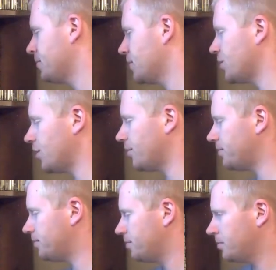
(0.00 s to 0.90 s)
So
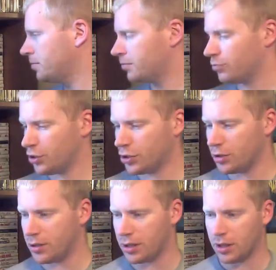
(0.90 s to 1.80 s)
pretty
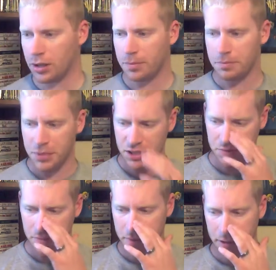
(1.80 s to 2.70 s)
good
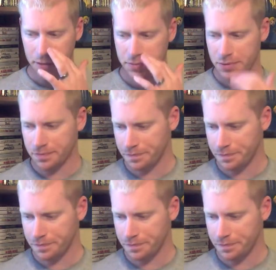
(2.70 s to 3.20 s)
PSP pickups.